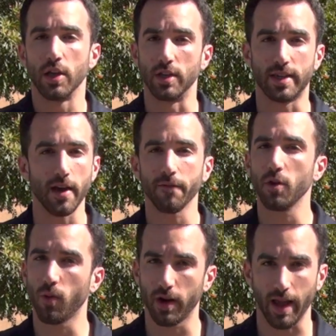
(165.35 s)
you
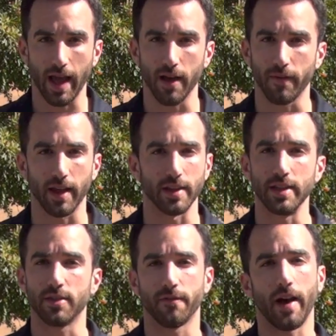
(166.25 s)
definitely want to have at
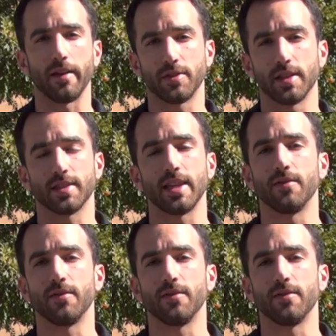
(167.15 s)
least 5, 6,